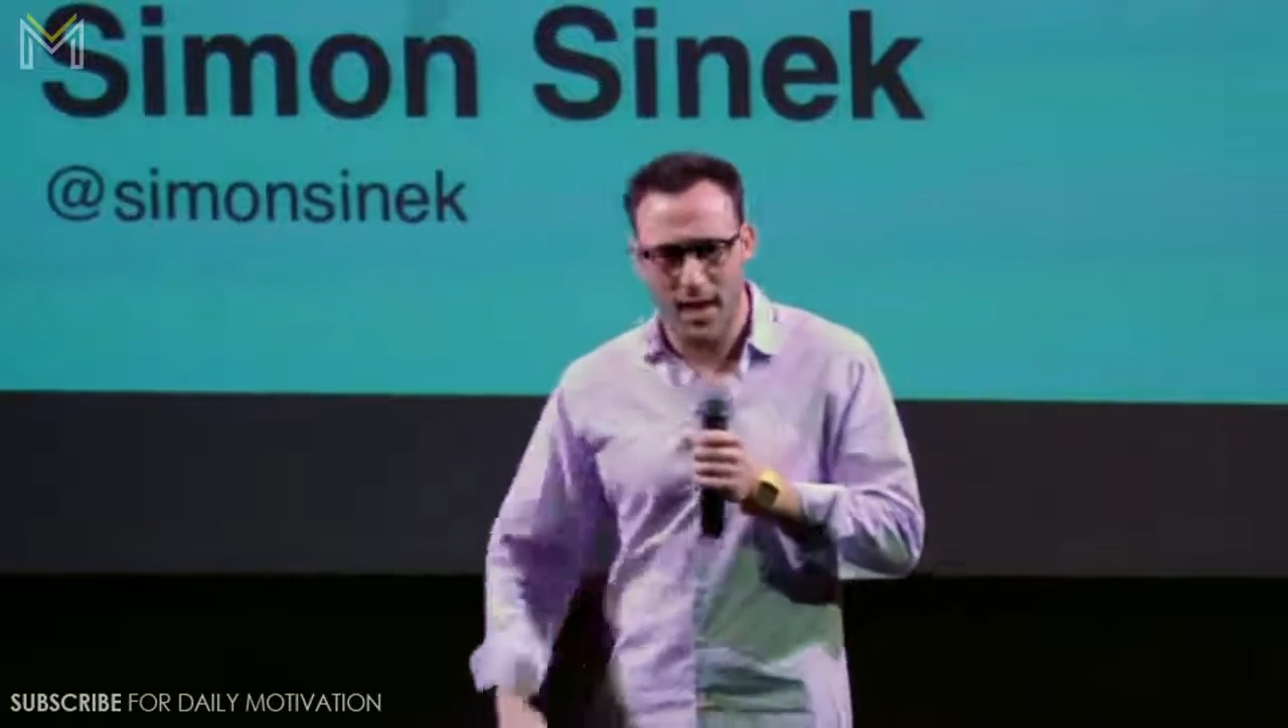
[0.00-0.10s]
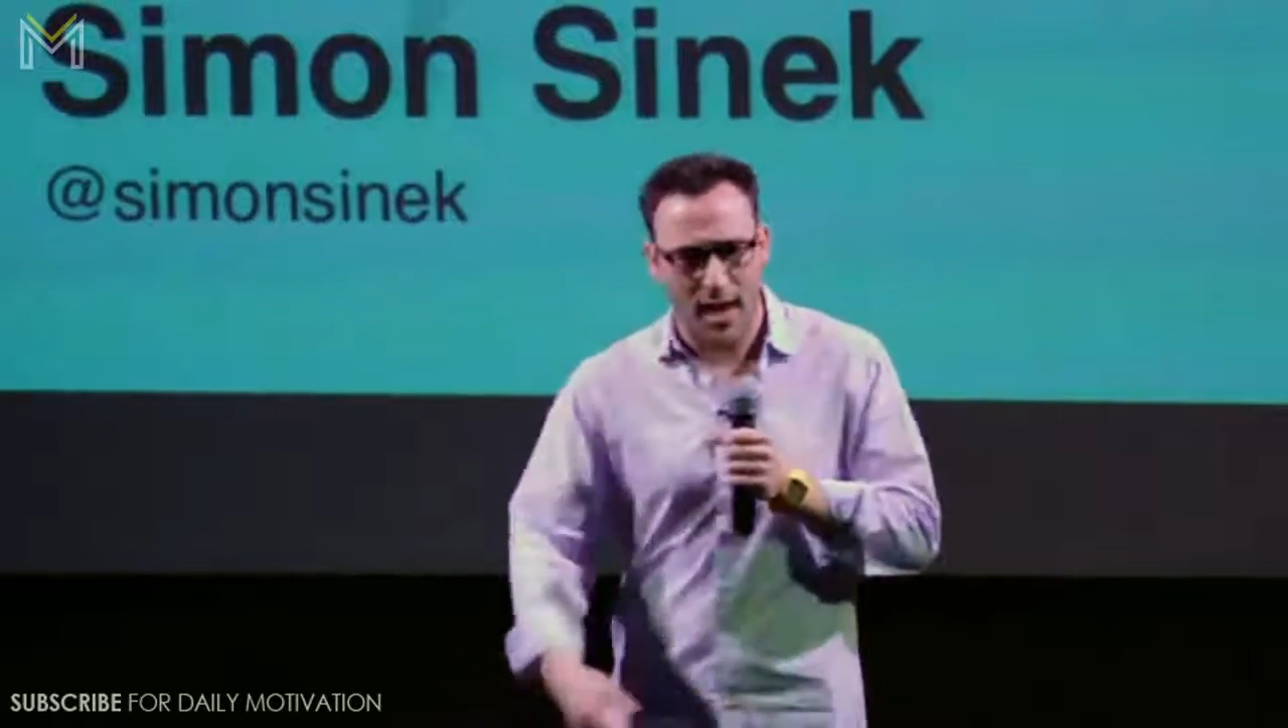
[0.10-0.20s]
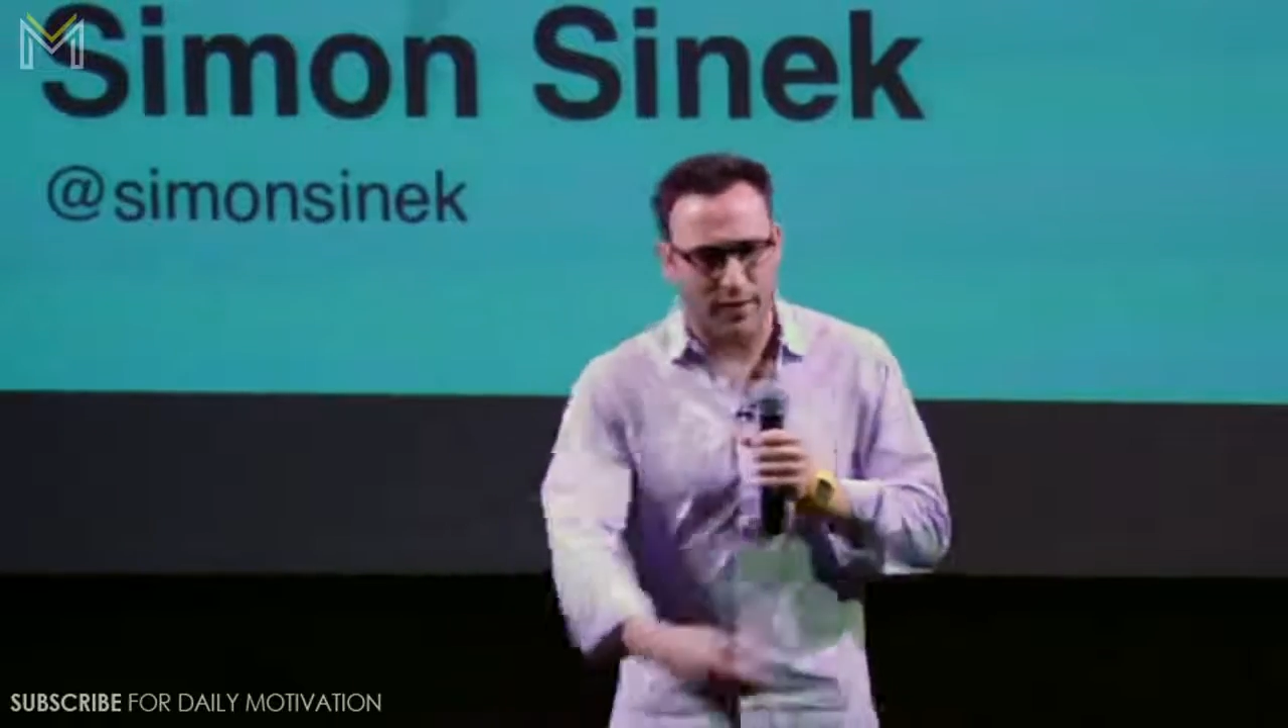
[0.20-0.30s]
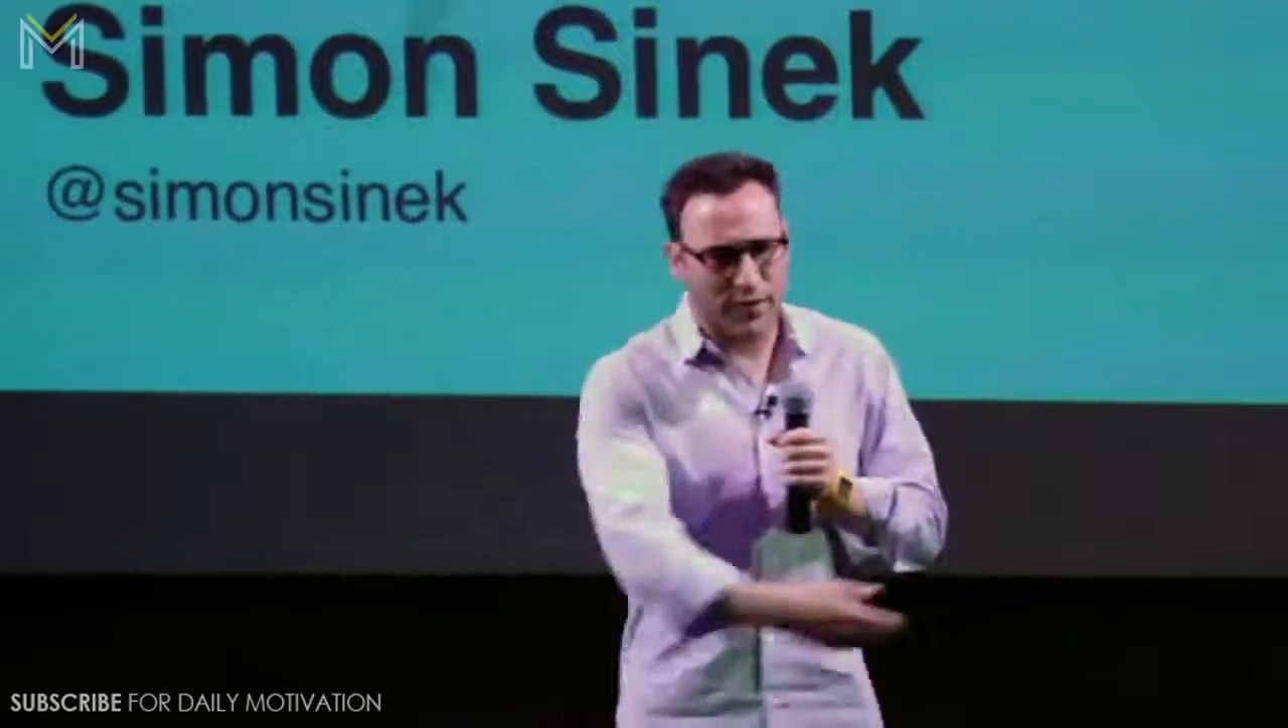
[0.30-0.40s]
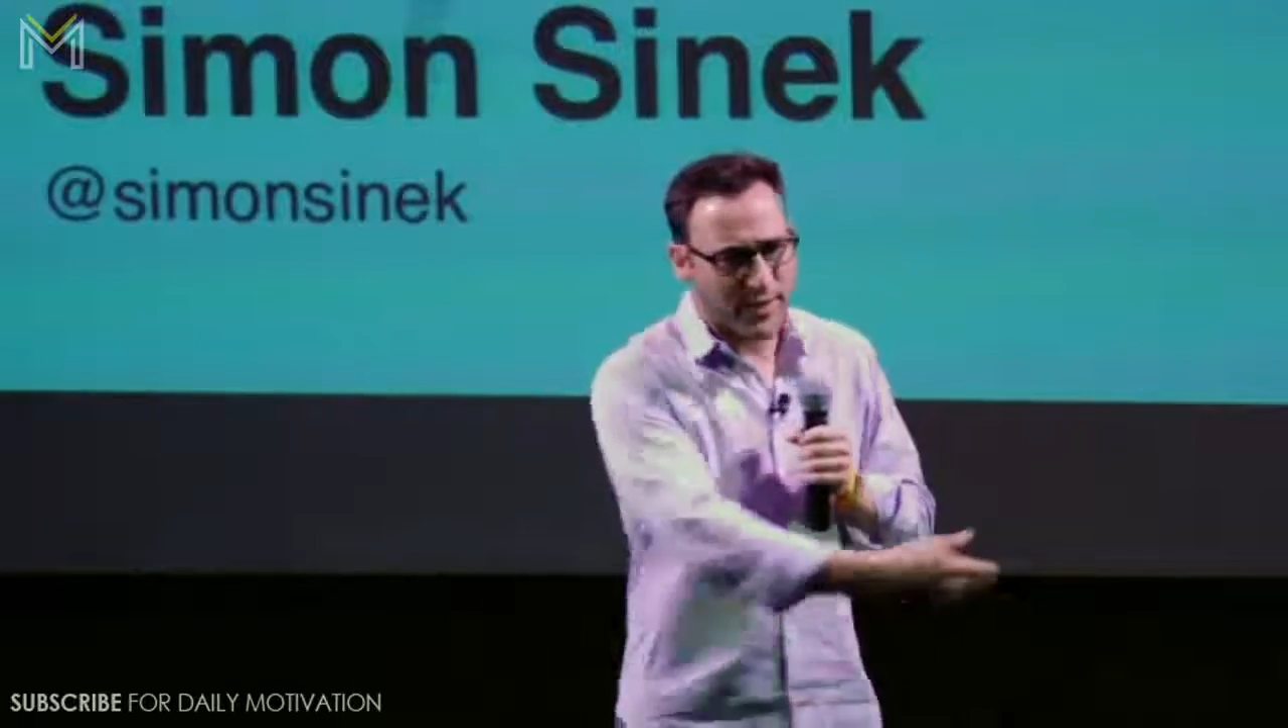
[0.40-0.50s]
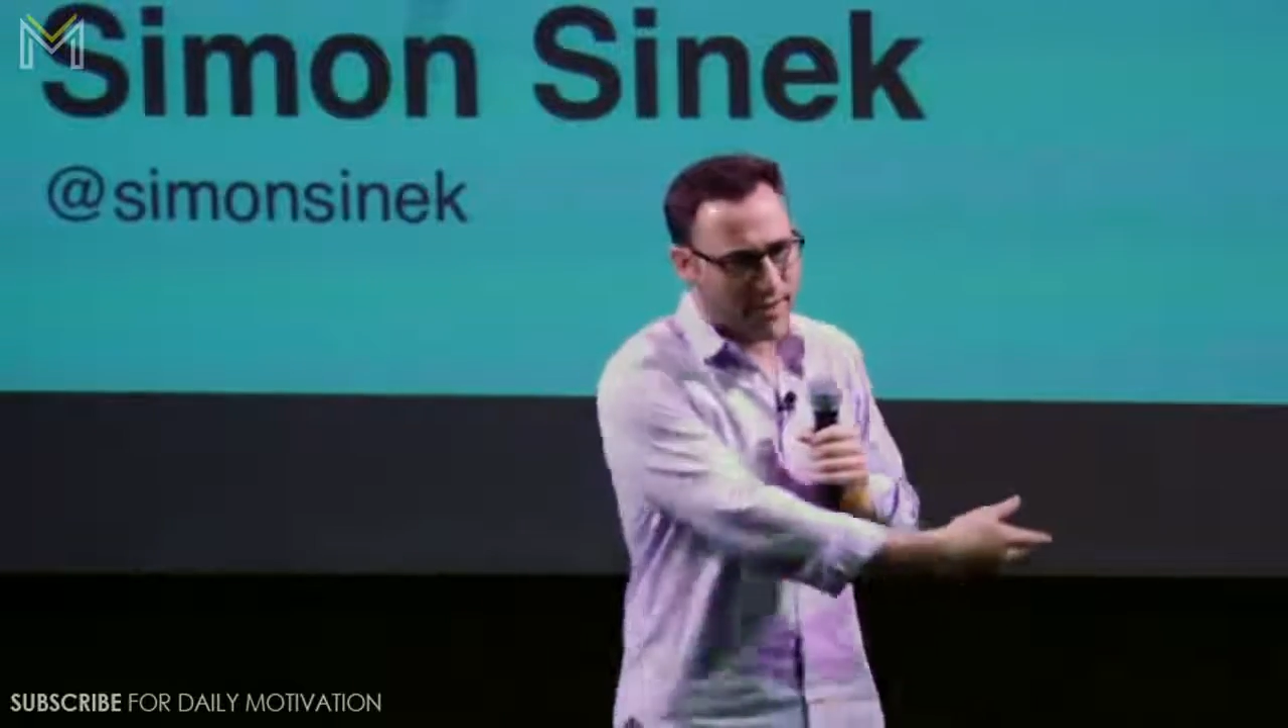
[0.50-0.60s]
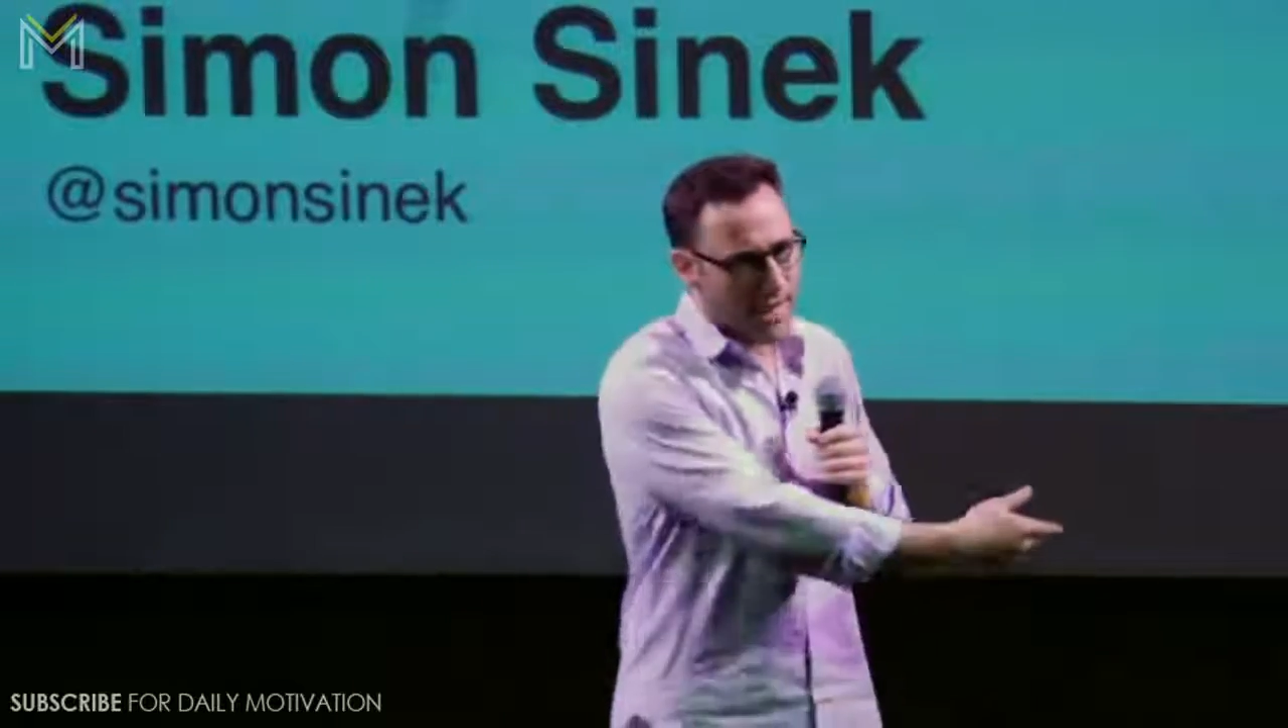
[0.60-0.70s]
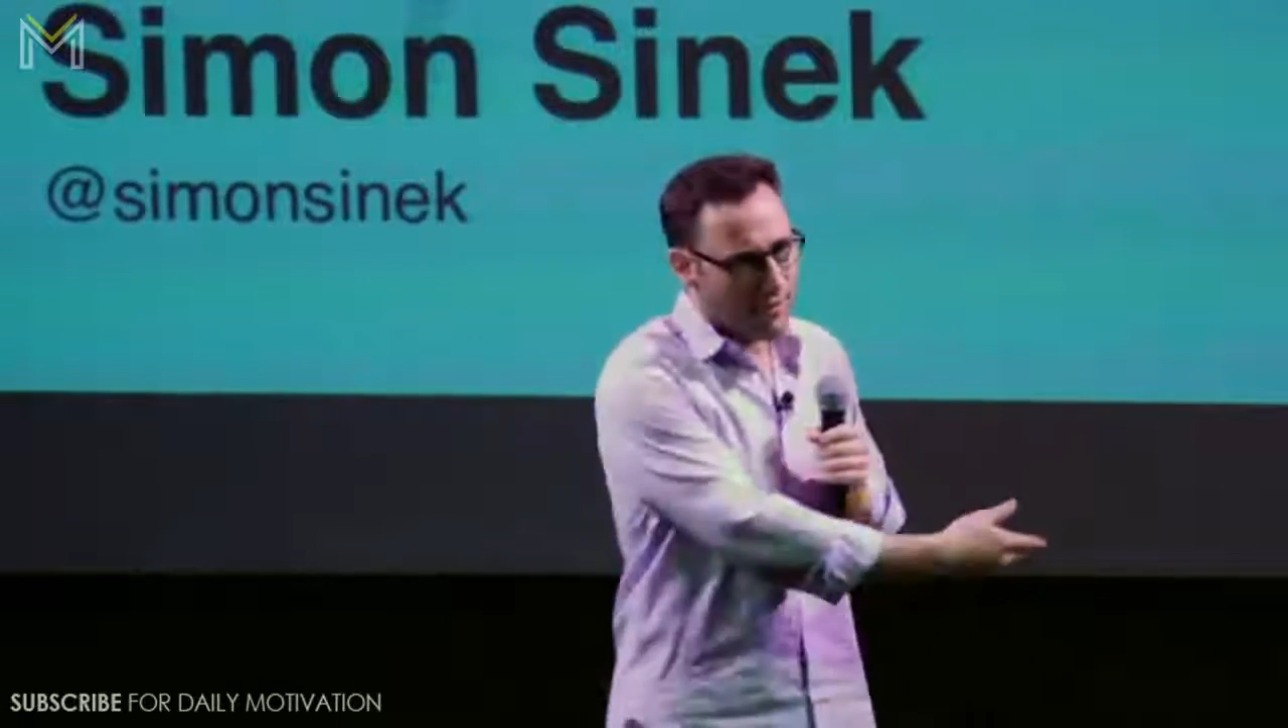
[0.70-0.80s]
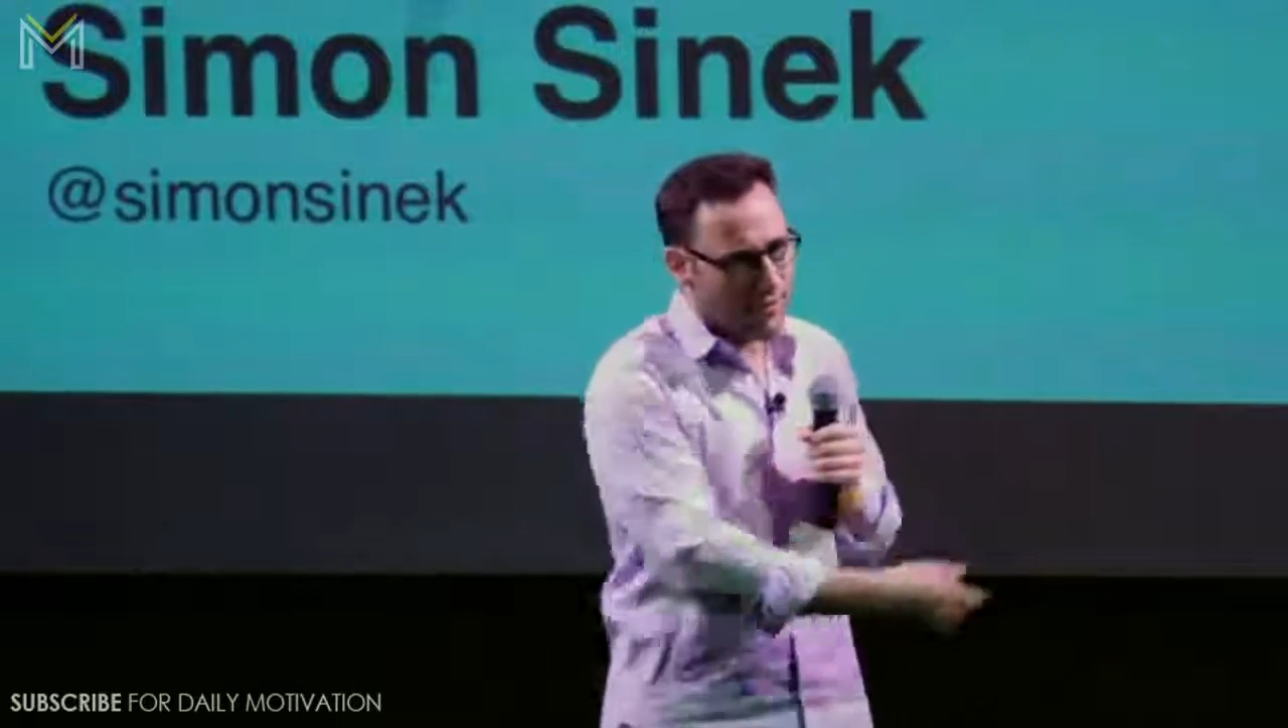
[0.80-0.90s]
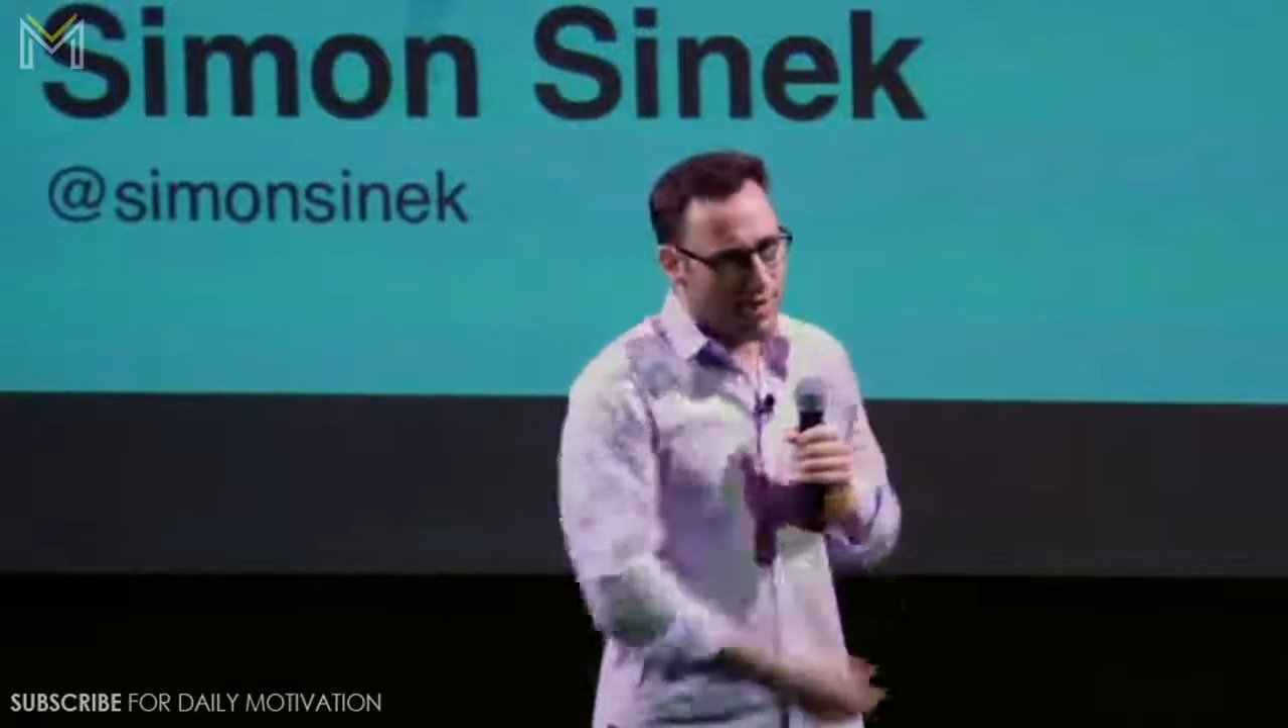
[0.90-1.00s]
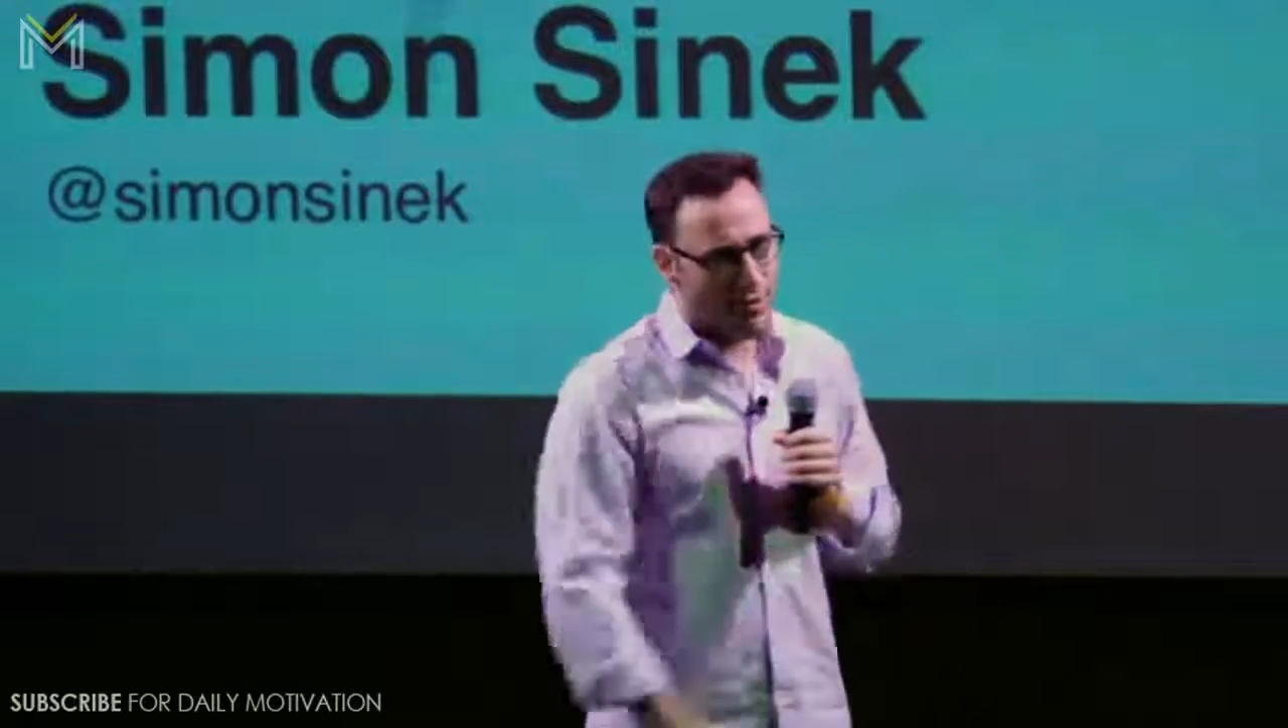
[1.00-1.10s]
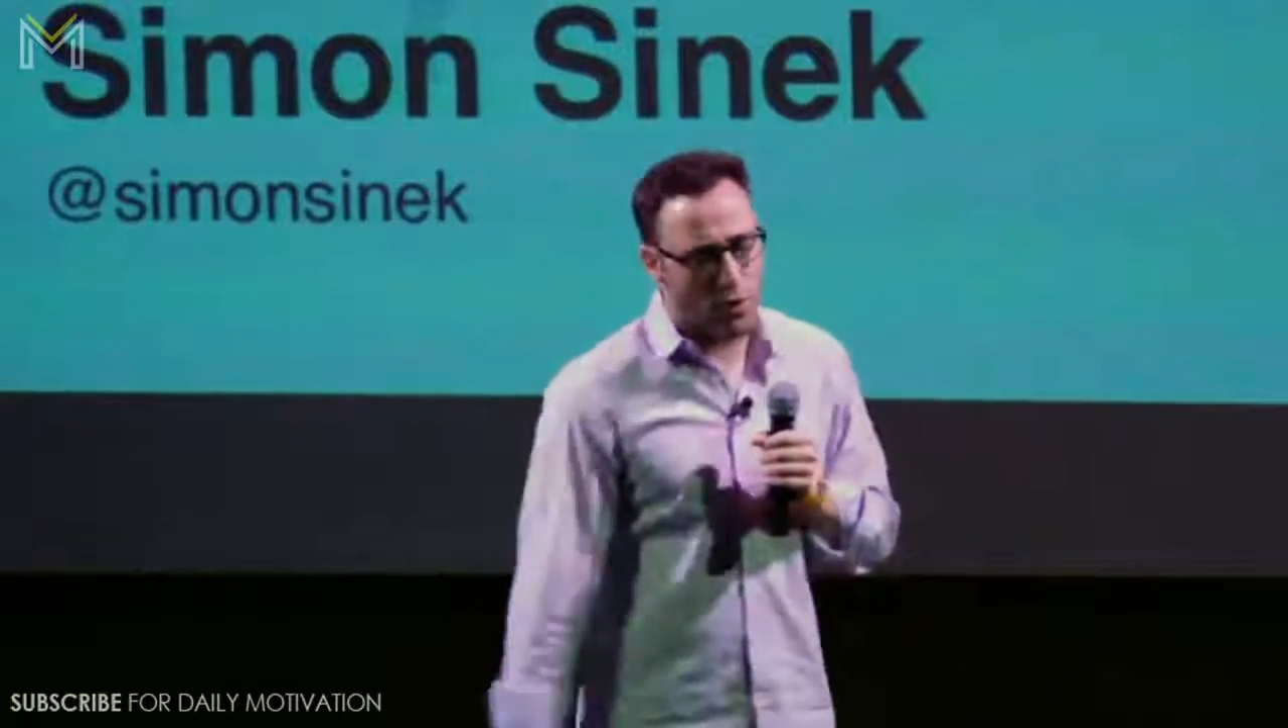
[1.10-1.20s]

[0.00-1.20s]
and if we stay out there,